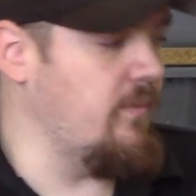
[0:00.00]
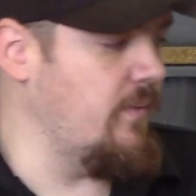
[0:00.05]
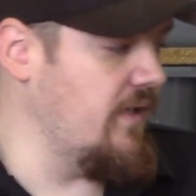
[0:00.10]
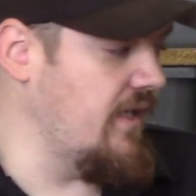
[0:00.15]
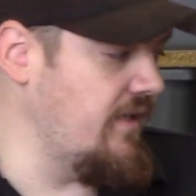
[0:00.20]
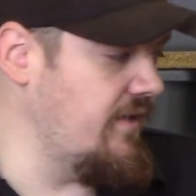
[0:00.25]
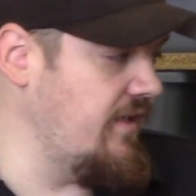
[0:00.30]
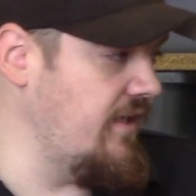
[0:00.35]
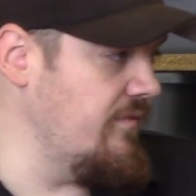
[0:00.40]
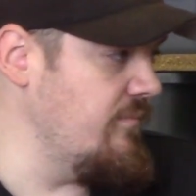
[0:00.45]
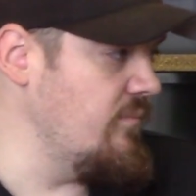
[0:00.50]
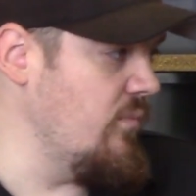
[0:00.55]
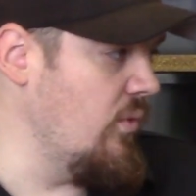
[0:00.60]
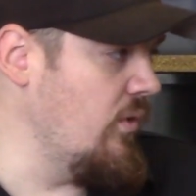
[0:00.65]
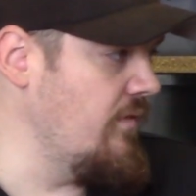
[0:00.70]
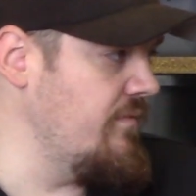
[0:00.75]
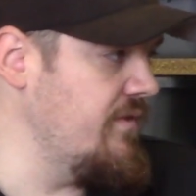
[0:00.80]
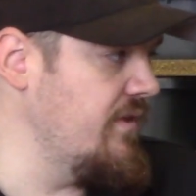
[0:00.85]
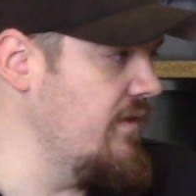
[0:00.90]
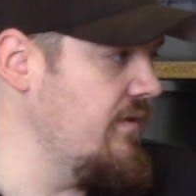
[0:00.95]
We like to give them
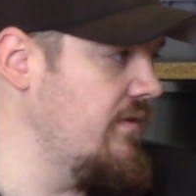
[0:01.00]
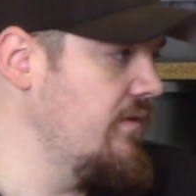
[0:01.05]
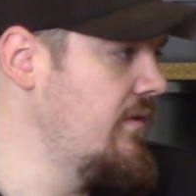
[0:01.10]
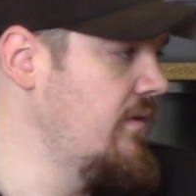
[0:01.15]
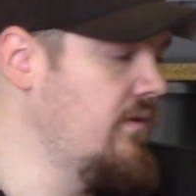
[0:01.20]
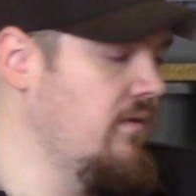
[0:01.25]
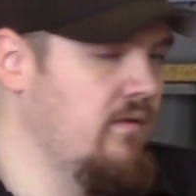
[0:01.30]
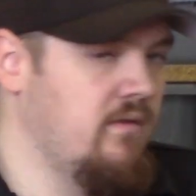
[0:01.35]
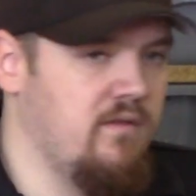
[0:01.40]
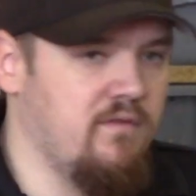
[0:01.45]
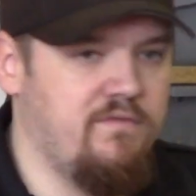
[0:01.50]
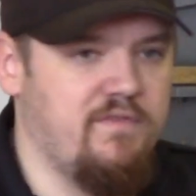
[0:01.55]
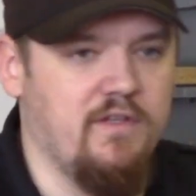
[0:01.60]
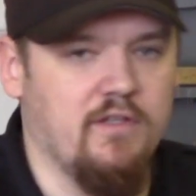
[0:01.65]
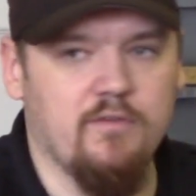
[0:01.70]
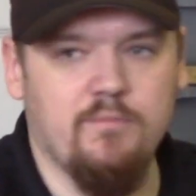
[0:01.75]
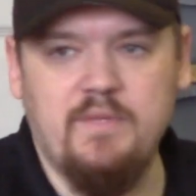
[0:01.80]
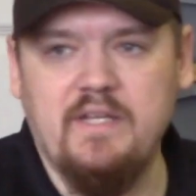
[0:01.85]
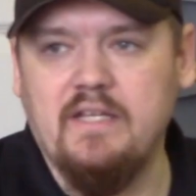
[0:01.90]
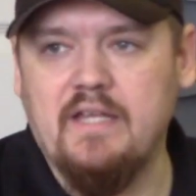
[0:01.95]
more of the
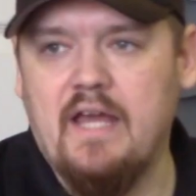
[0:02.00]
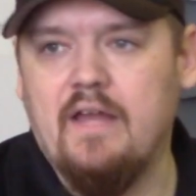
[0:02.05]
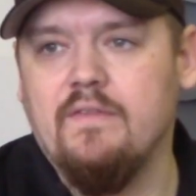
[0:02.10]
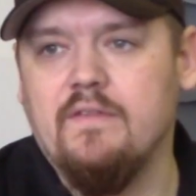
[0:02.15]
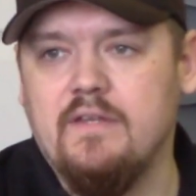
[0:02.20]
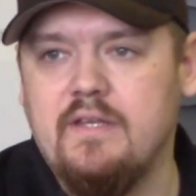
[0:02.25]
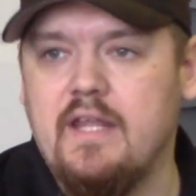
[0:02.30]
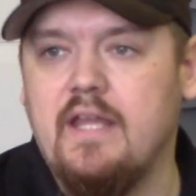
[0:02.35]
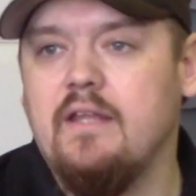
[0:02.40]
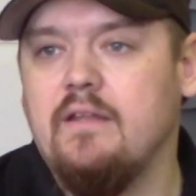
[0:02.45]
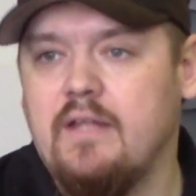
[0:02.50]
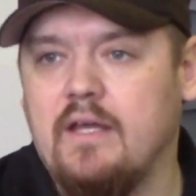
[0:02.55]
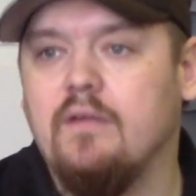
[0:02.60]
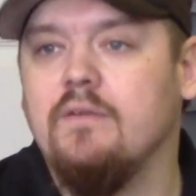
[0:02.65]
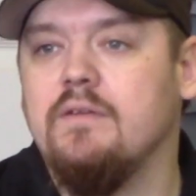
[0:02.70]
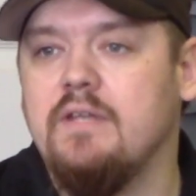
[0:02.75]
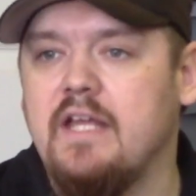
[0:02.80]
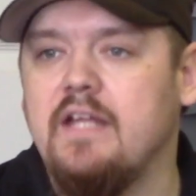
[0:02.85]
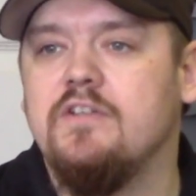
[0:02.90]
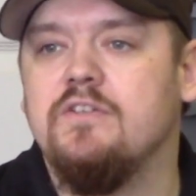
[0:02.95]
feel of being out in nature
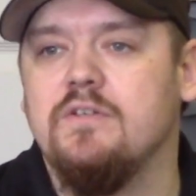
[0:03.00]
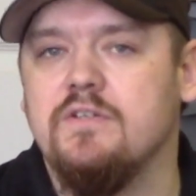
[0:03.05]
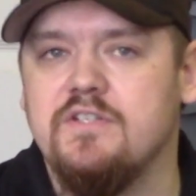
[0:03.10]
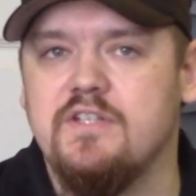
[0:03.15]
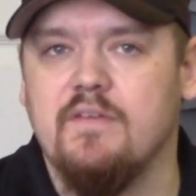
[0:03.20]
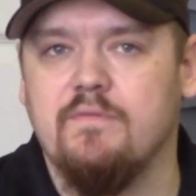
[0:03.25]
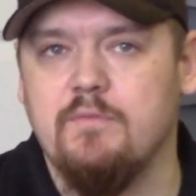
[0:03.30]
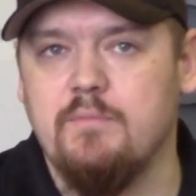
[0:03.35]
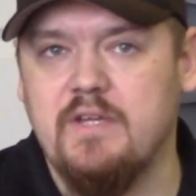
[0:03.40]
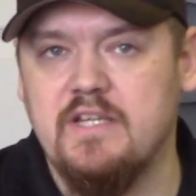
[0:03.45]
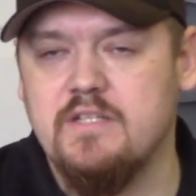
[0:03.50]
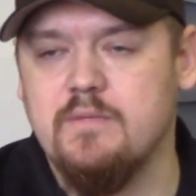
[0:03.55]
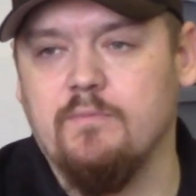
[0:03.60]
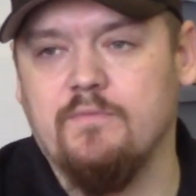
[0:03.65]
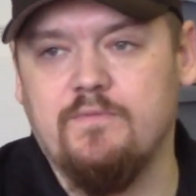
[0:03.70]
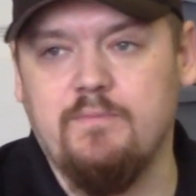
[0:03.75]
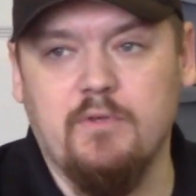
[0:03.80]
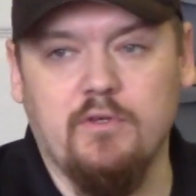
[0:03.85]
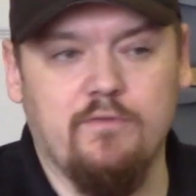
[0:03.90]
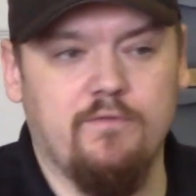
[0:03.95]
and stuff. It makes them
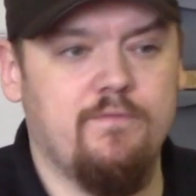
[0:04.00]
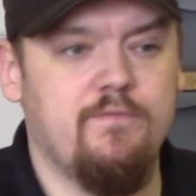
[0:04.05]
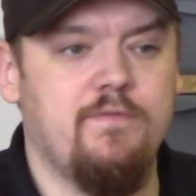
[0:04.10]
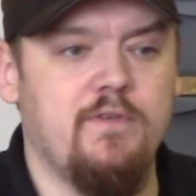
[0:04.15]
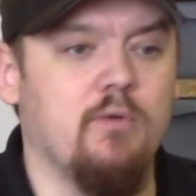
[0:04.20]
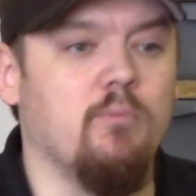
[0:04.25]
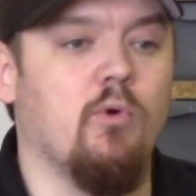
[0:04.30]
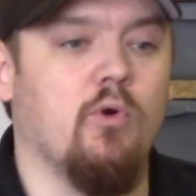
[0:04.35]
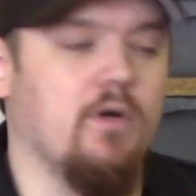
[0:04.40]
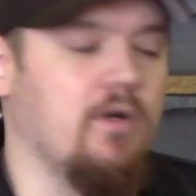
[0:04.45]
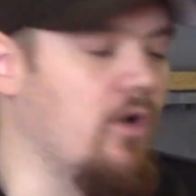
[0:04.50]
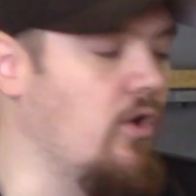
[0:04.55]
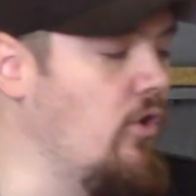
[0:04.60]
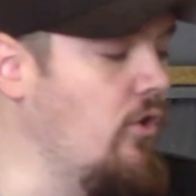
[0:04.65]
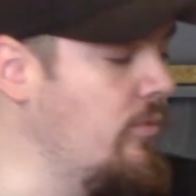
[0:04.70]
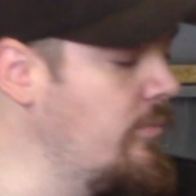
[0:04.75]
feel more at home.